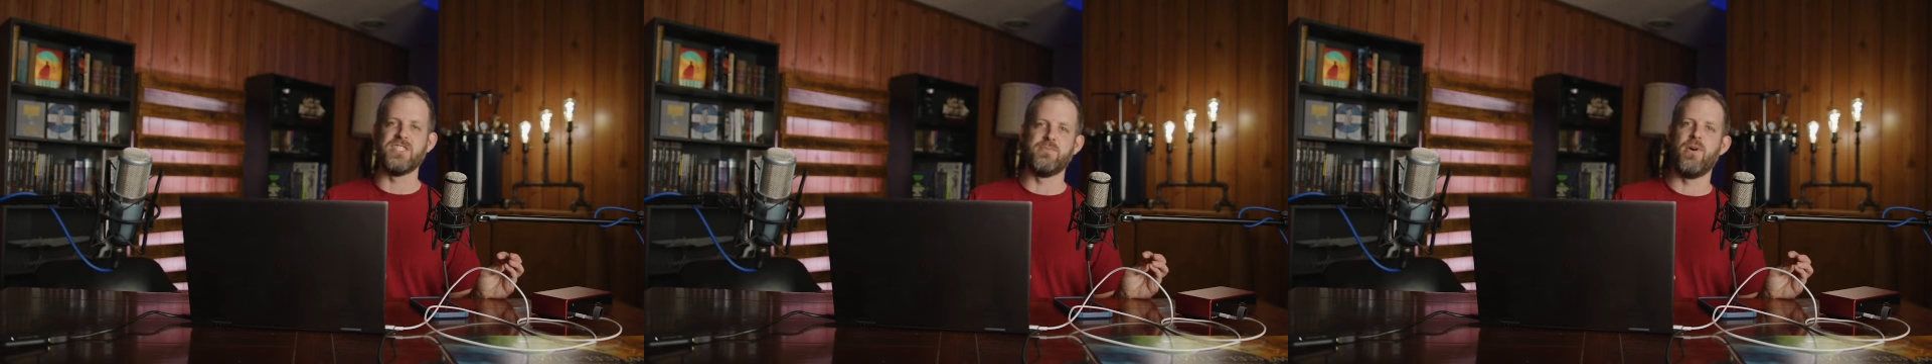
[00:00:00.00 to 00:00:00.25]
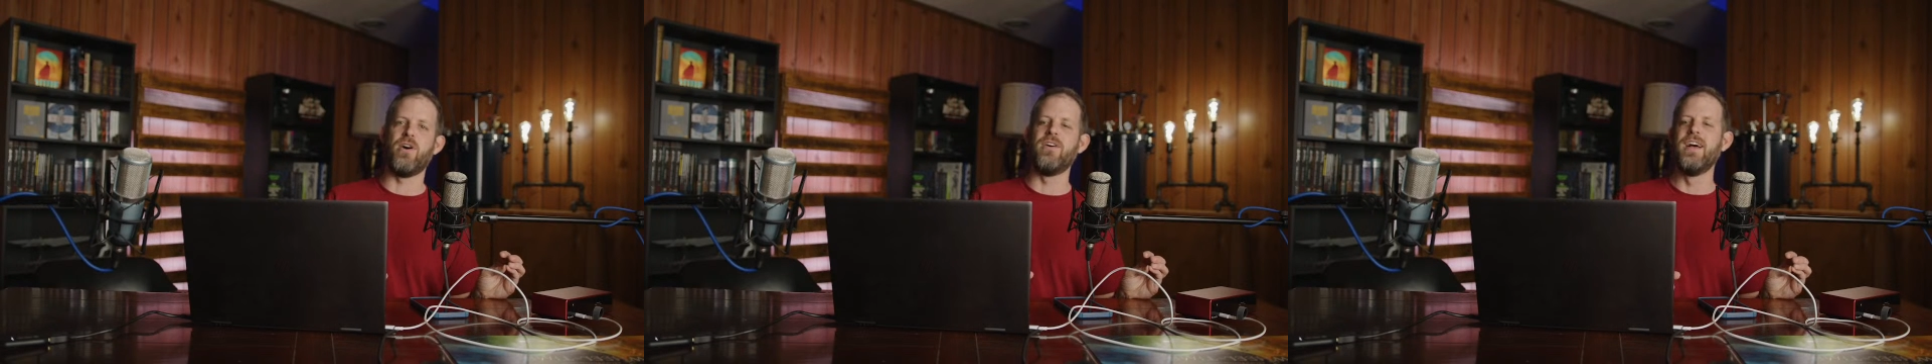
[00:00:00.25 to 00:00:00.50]

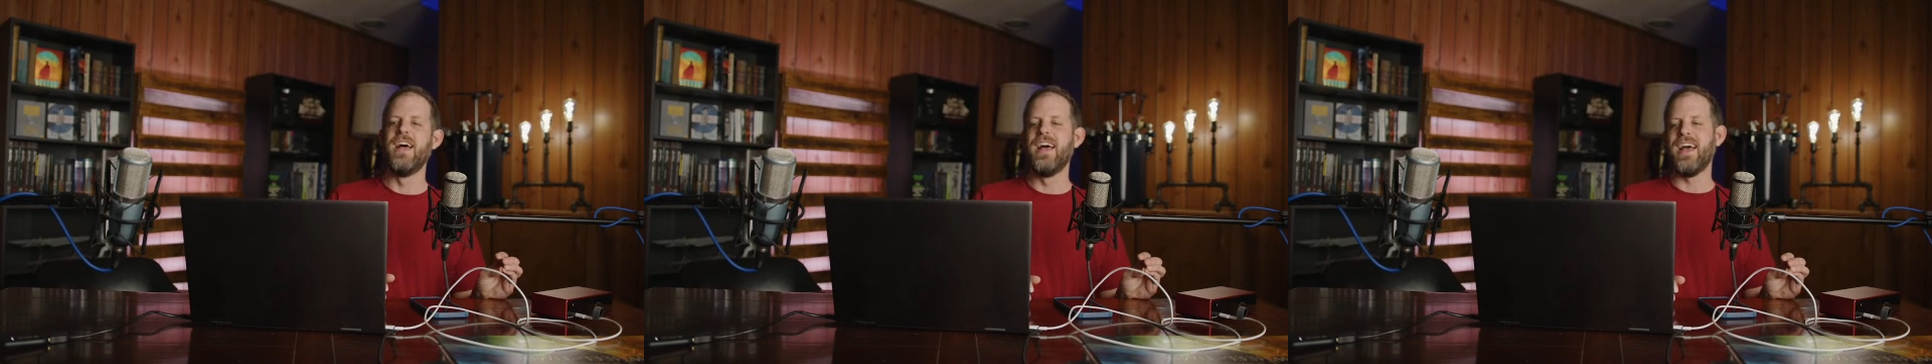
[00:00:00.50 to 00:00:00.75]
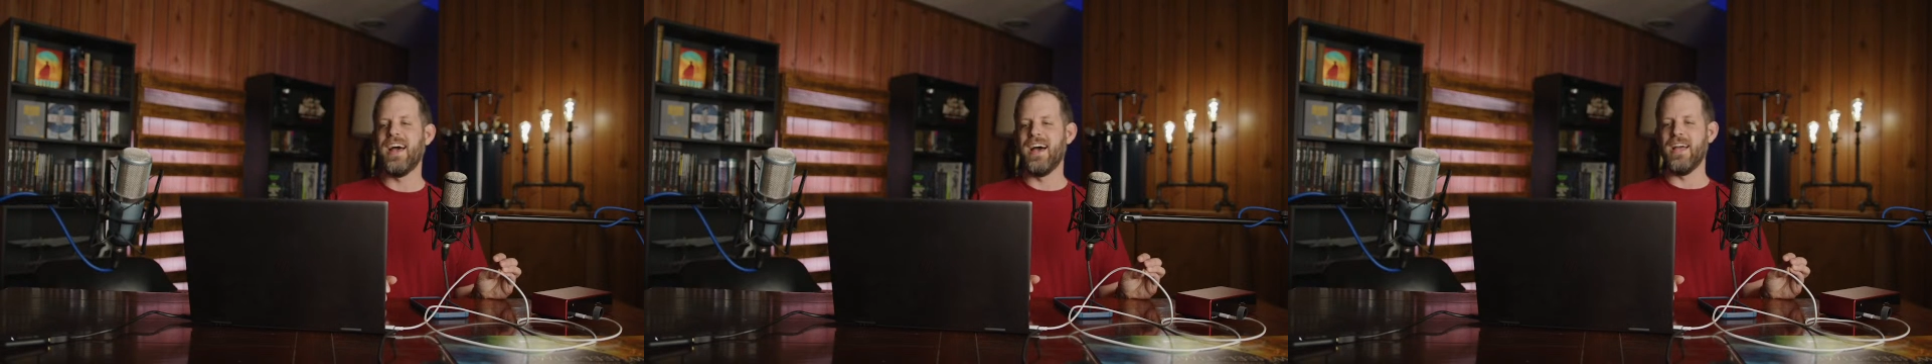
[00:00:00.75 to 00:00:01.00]
small,
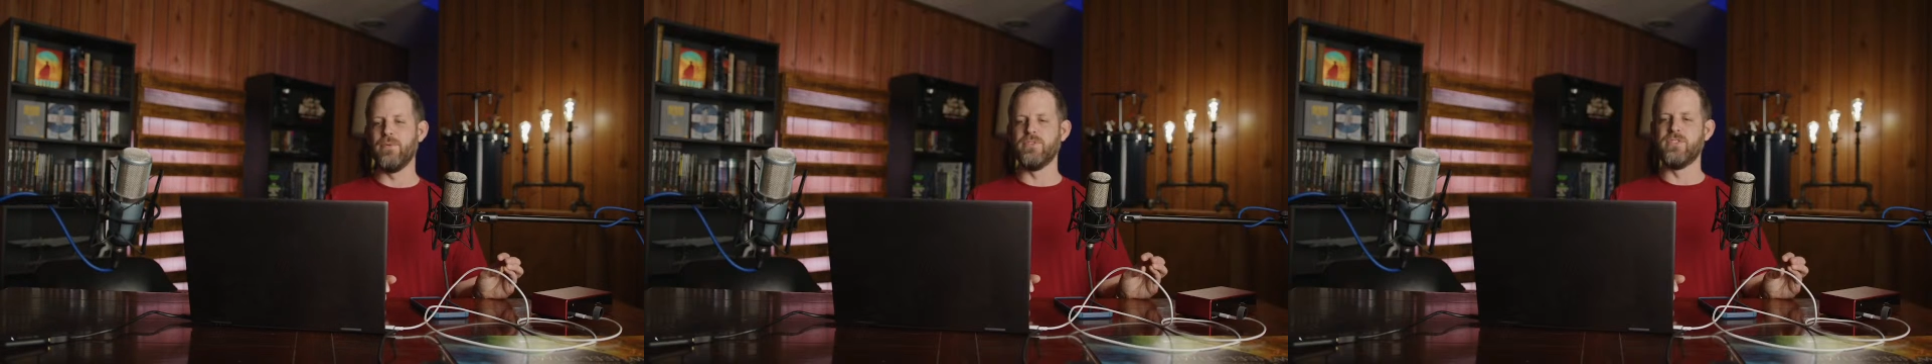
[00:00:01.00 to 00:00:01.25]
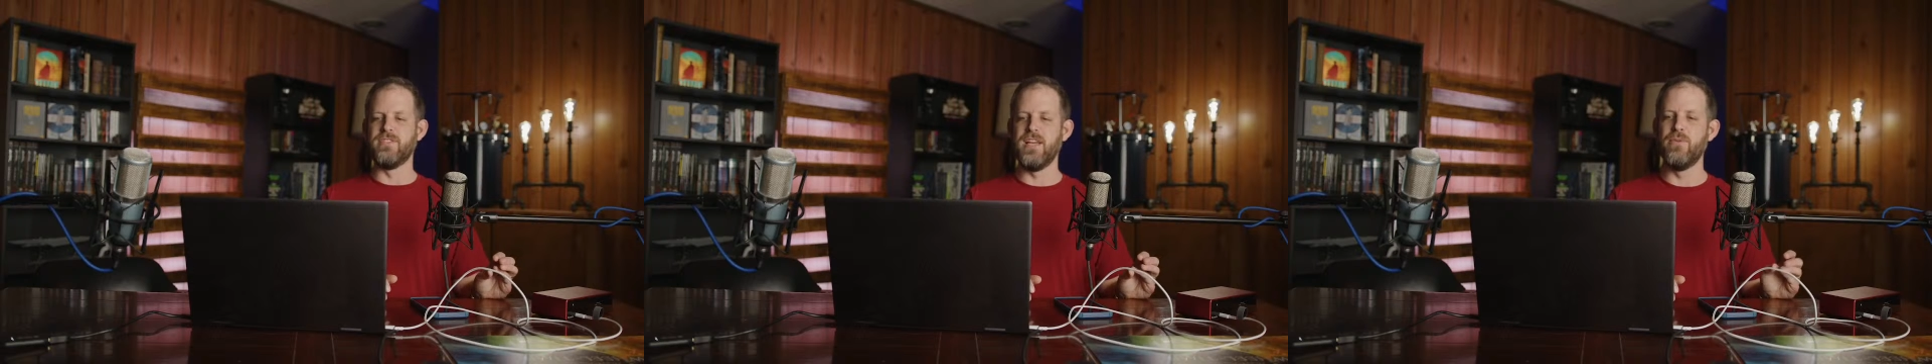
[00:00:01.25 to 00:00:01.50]
it
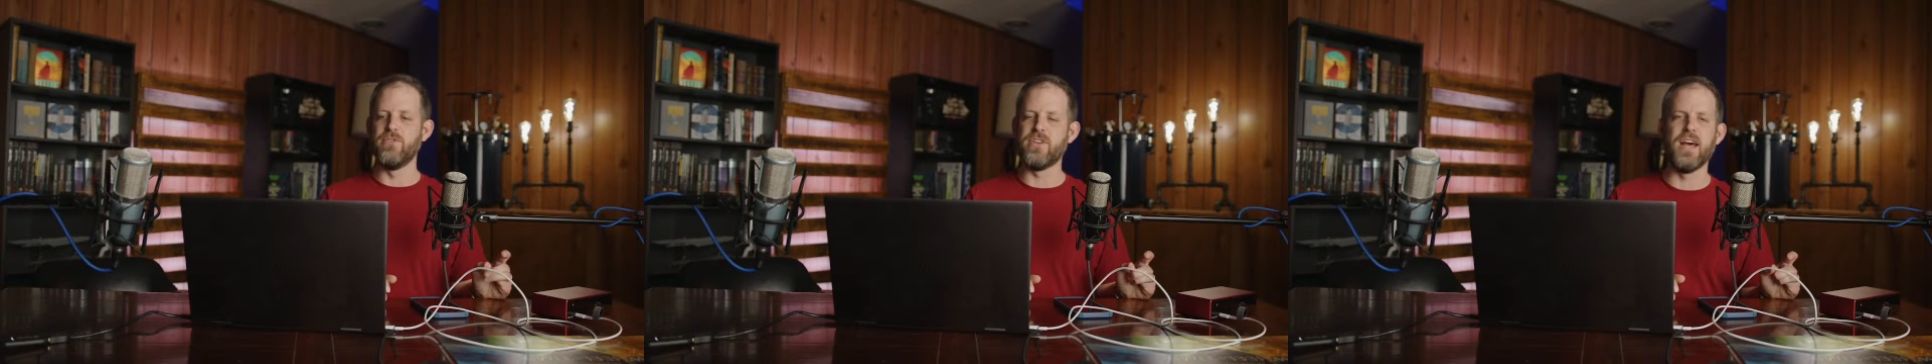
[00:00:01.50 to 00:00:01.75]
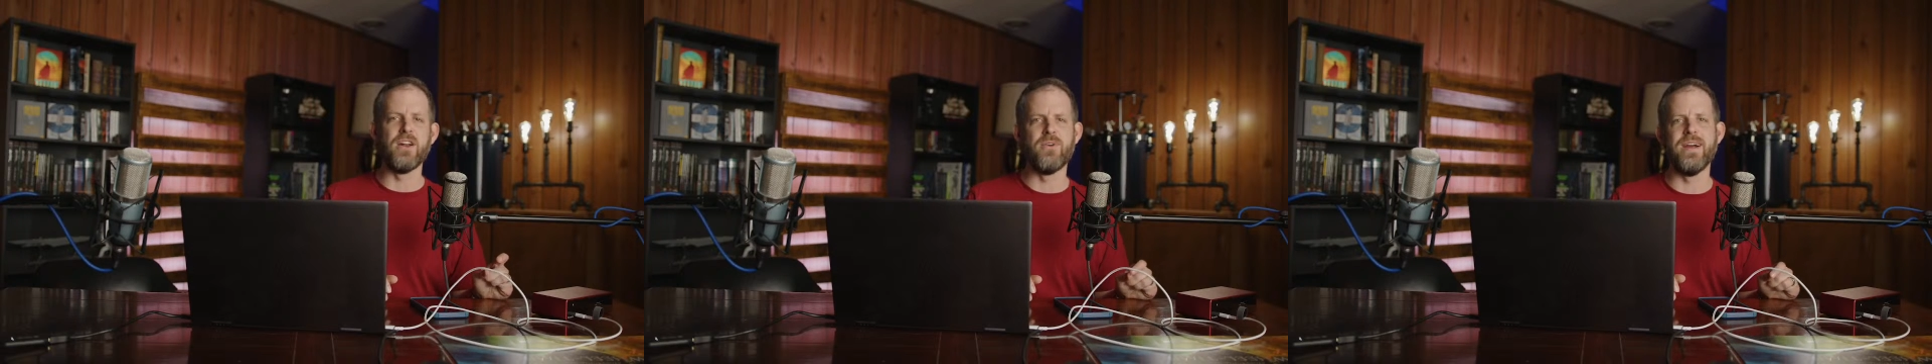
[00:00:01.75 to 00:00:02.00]
was
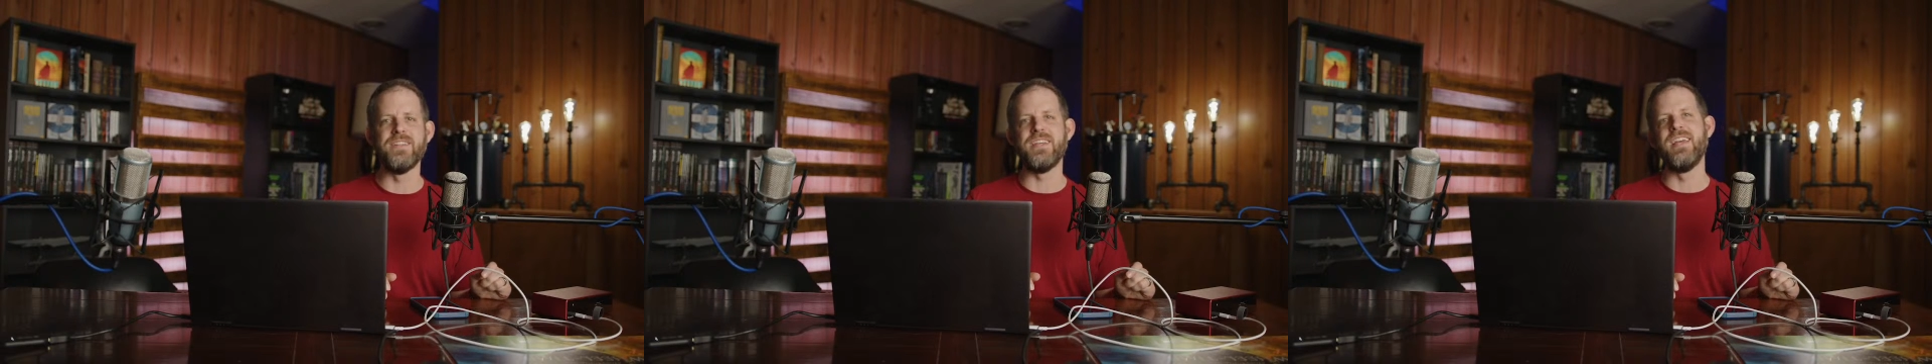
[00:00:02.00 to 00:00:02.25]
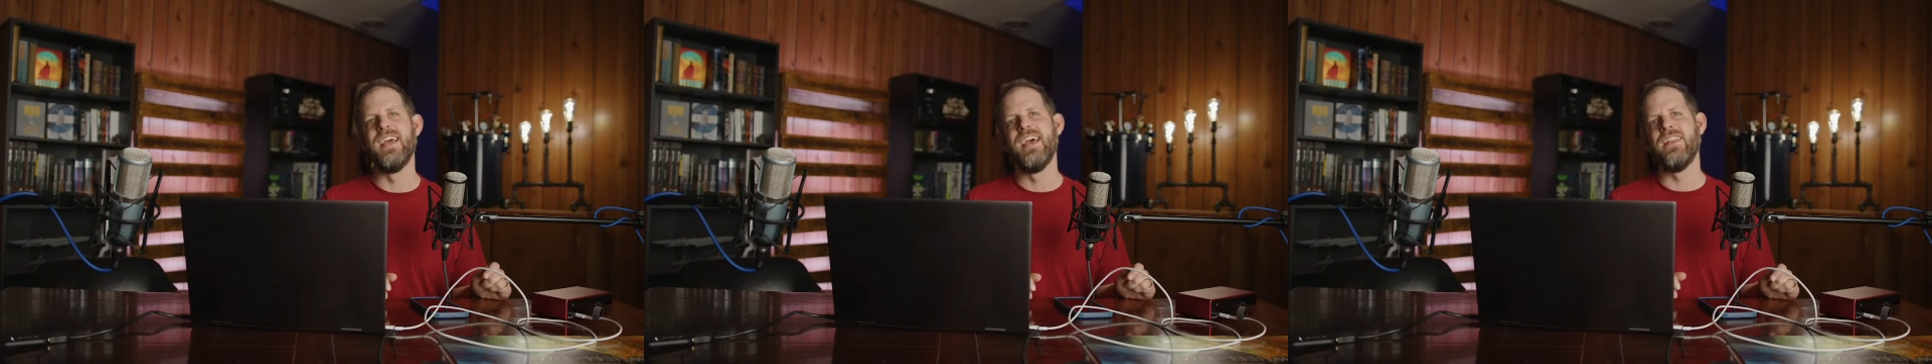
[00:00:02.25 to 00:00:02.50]
kind of crazy.